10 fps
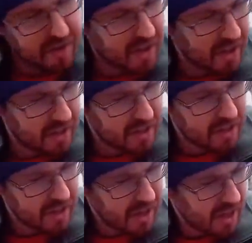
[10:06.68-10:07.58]
I think.
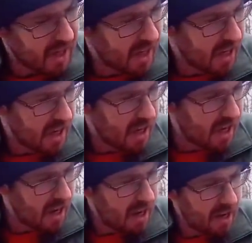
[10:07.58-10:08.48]

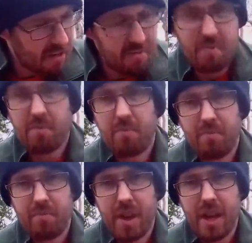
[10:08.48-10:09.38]

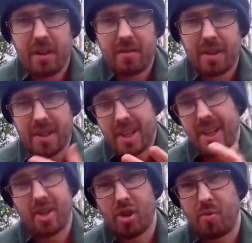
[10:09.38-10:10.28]
Yeah, let's say
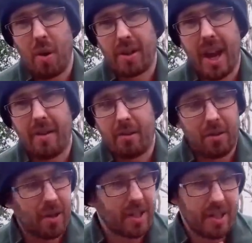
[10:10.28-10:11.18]
that's just what I'd carry
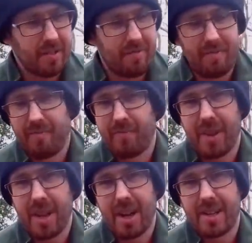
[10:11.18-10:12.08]
on like a
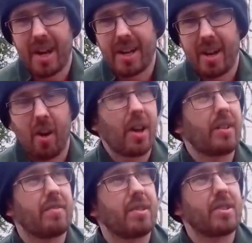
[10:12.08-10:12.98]
day hike,
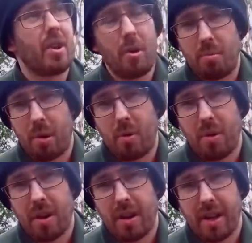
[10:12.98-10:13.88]
for example,
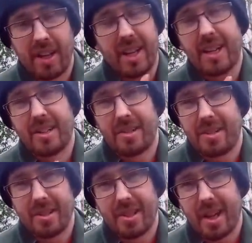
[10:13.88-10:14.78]
in case I
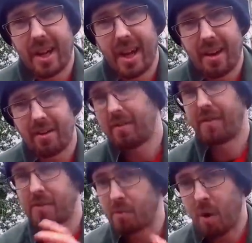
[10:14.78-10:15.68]
need to stay out. If
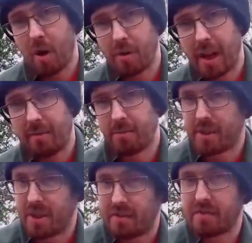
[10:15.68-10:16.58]
it's a wild camp, it's
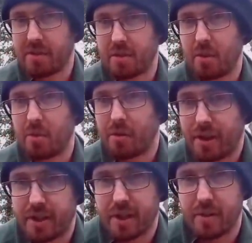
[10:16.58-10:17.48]
a different
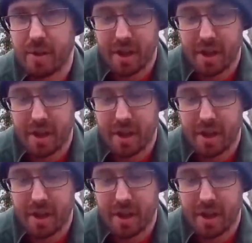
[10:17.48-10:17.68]
story. So